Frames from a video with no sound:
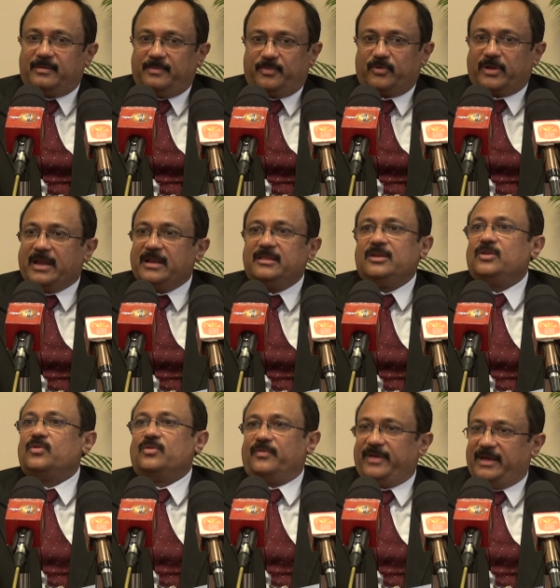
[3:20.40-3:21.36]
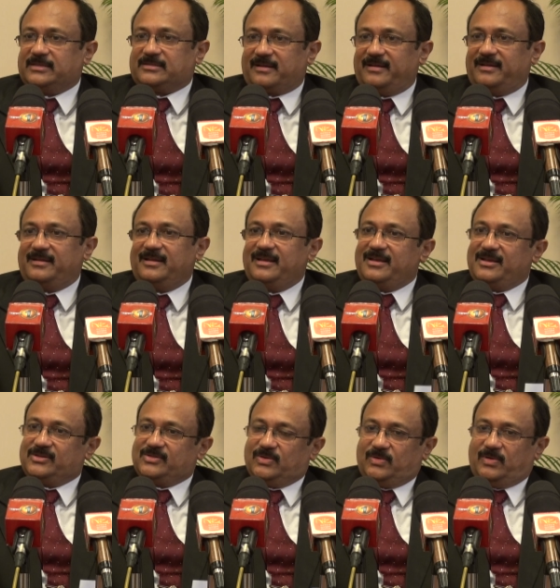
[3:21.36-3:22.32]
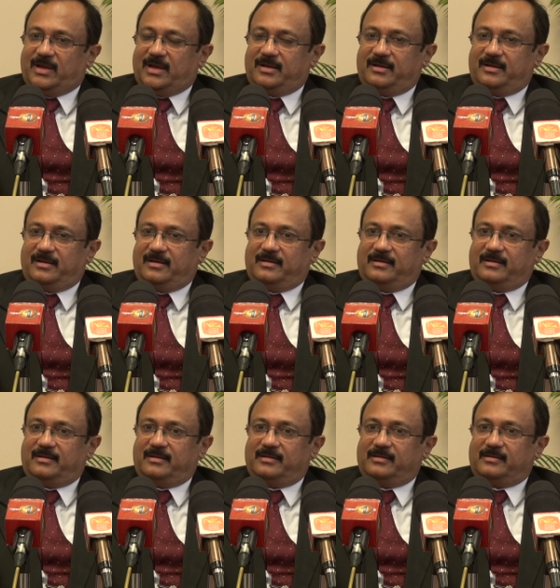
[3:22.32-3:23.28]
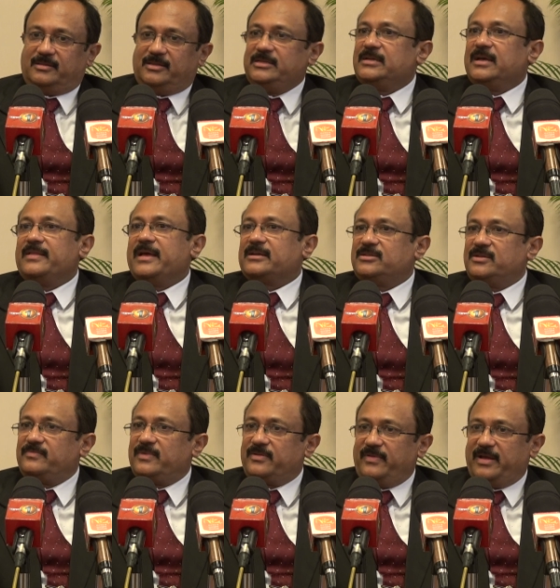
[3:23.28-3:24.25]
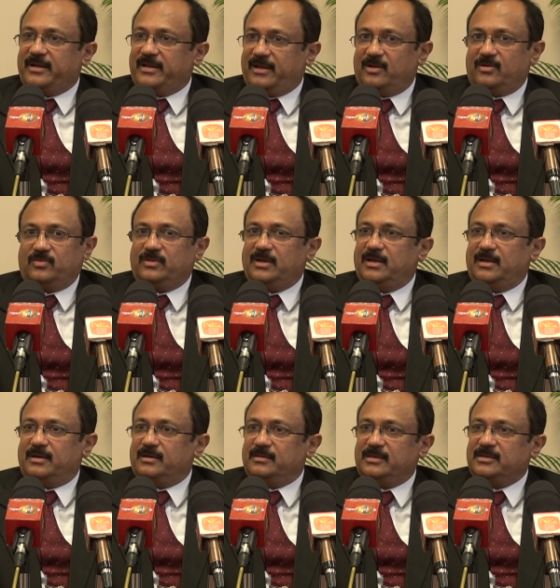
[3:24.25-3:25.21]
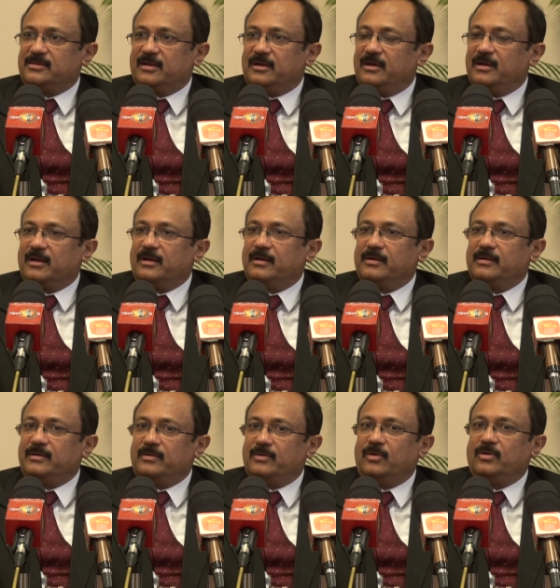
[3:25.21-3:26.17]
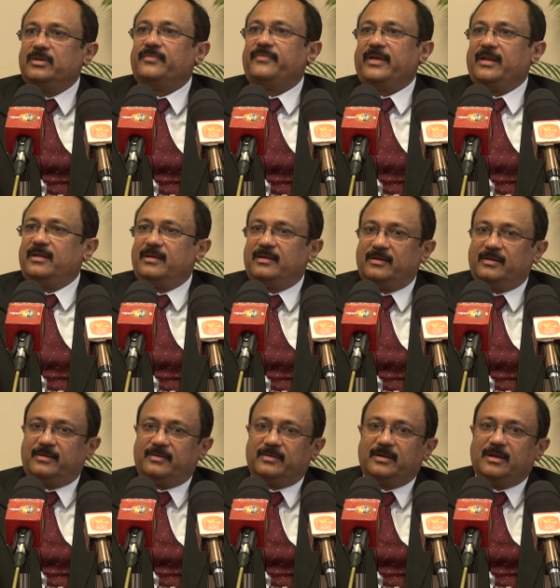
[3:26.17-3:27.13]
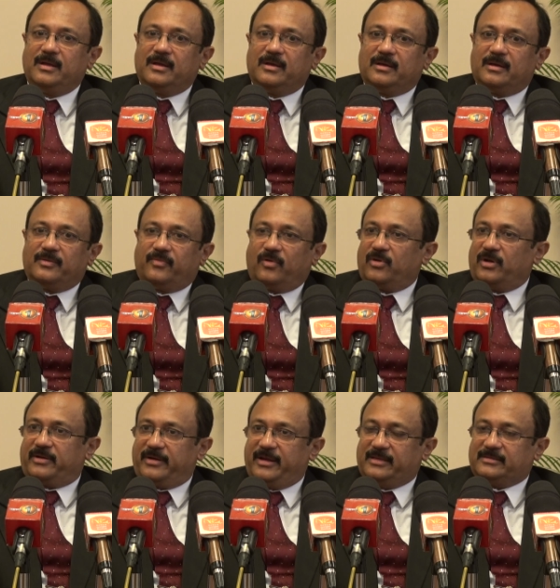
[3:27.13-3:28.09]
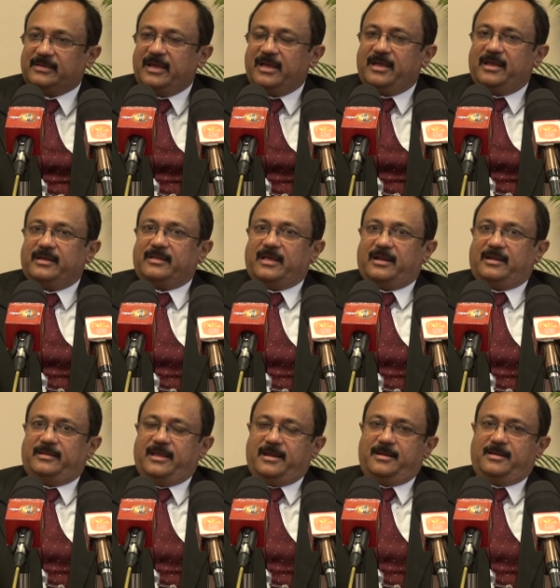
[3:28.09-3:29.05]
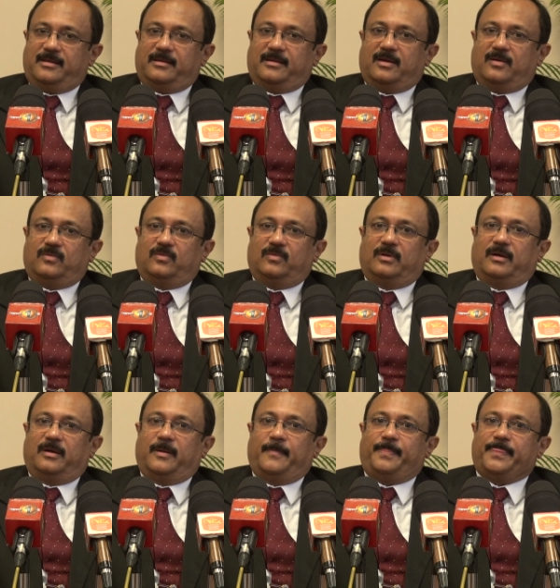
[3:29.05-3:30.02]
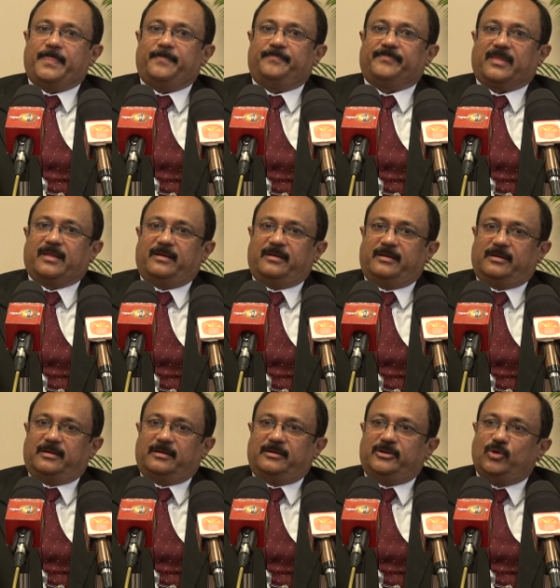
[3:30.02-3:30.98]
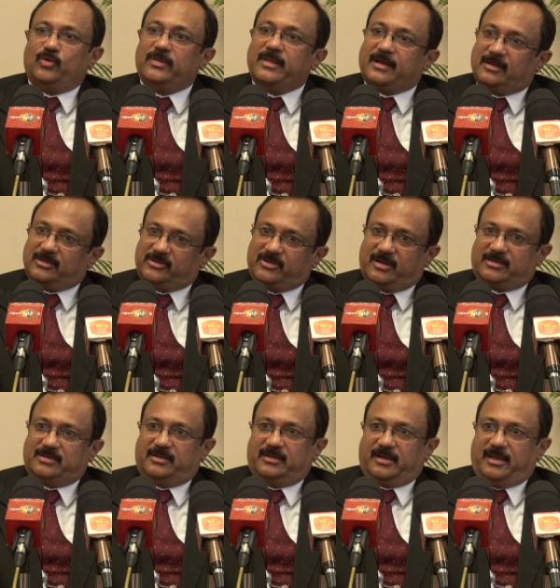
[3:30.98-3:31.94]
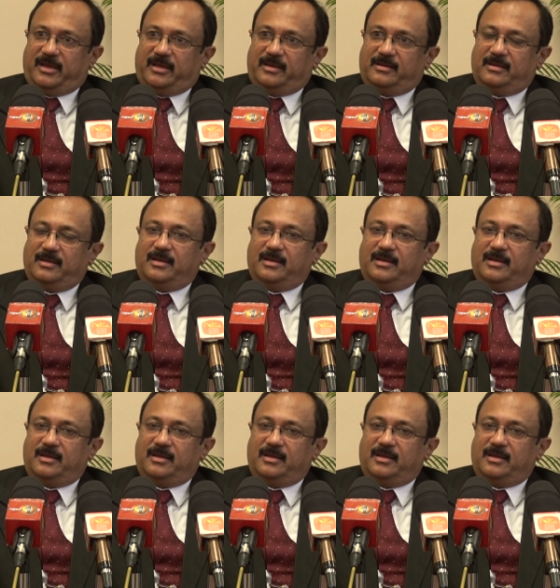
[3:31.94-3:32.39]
put anything to the waste, right? So, and uh, these are the action what we have taken to the this uh, uh, all the fail, uh, uh, fallen trees. And then now um, uh, during the construction again,